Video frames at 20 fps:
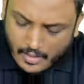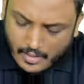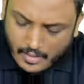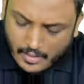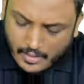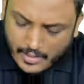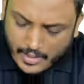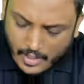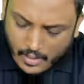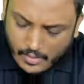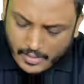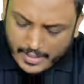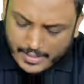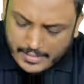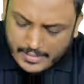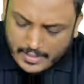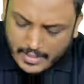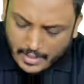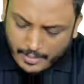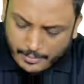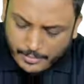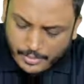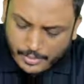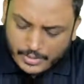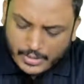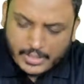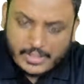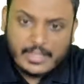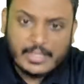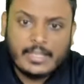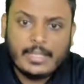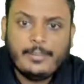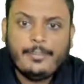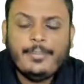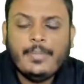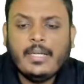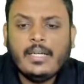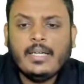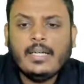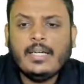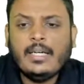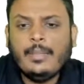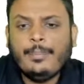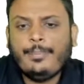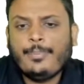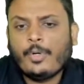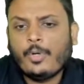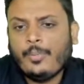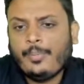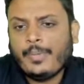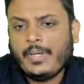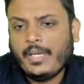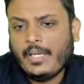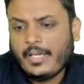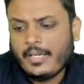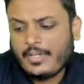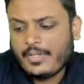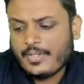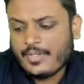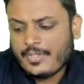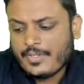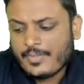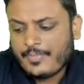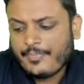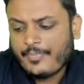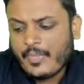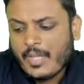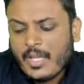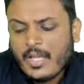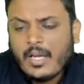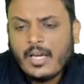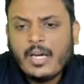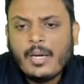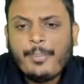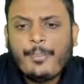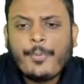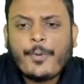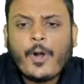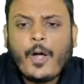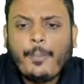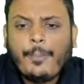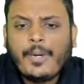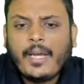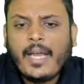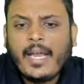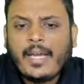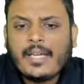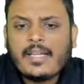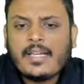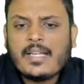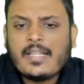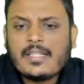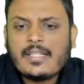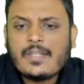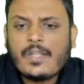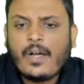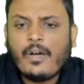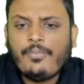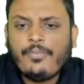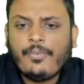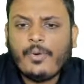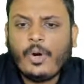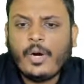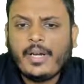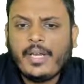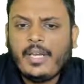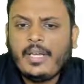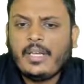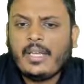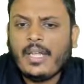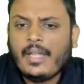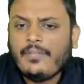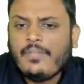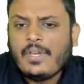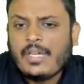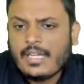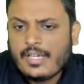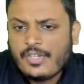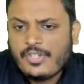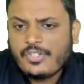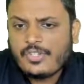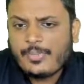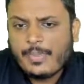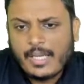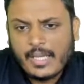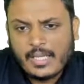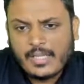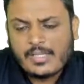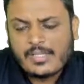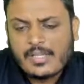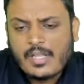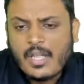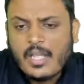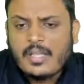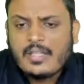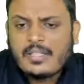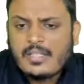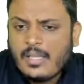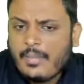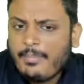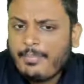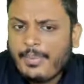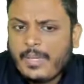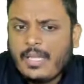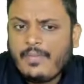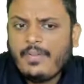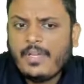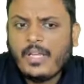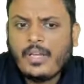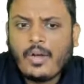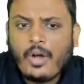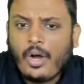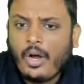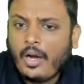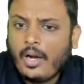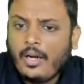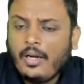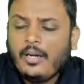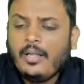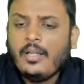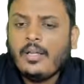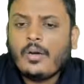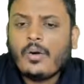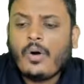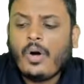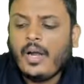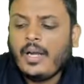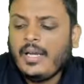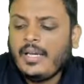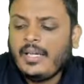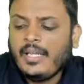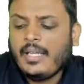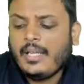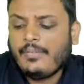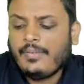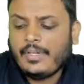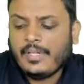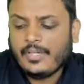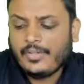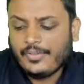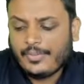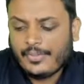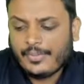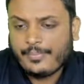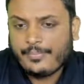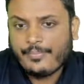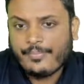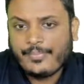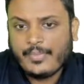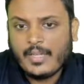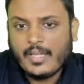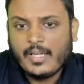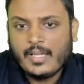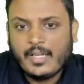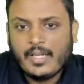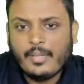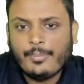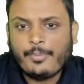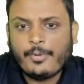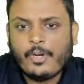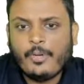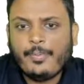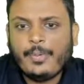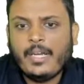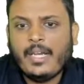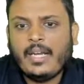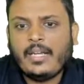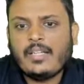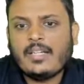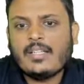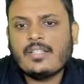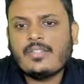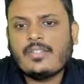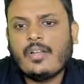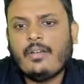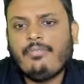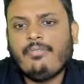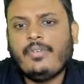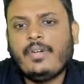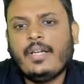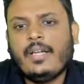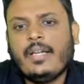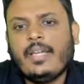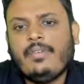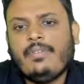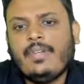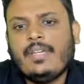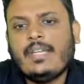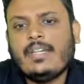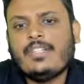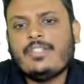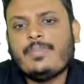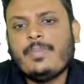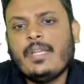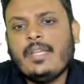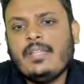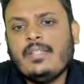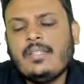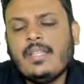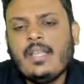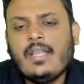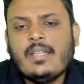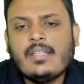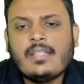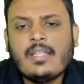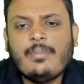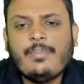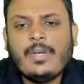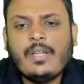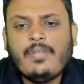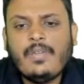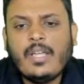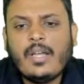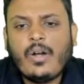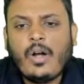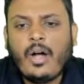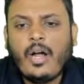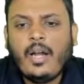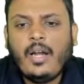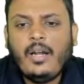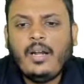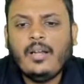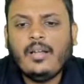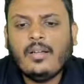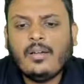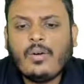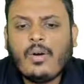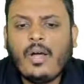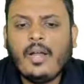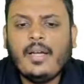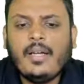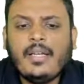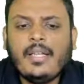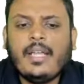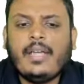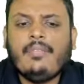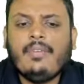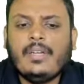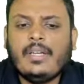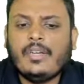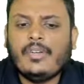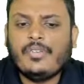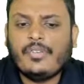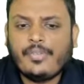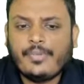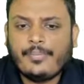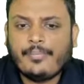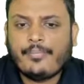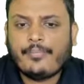Now let's come to the term appropriateness. Appropriateness of audit evidence means simply we call quality evidence. Appropriateness of evidence means simply we call quality evidence.